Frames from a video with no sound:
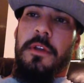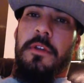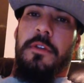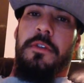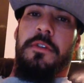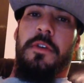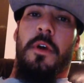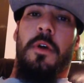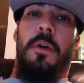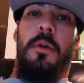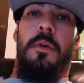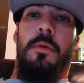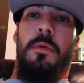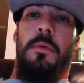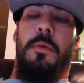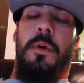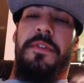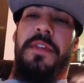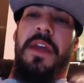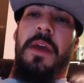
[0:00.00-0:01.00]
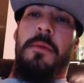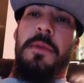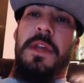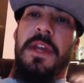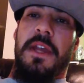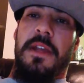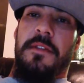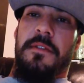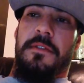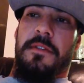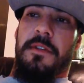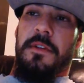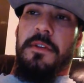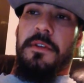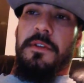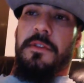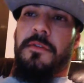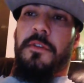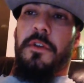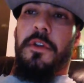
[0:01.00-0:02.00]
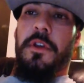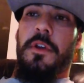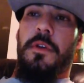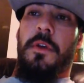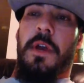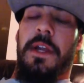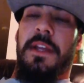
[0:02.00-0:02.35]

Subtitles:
So what that means is for you,